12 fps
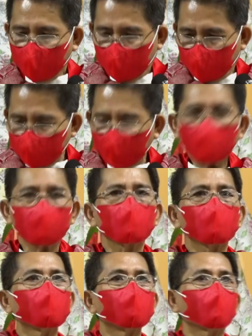is
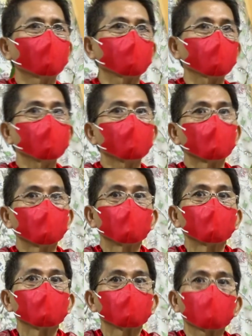actually very
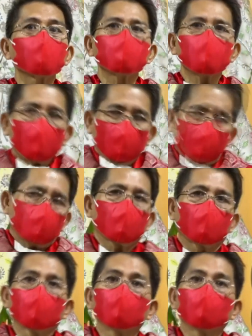sapiential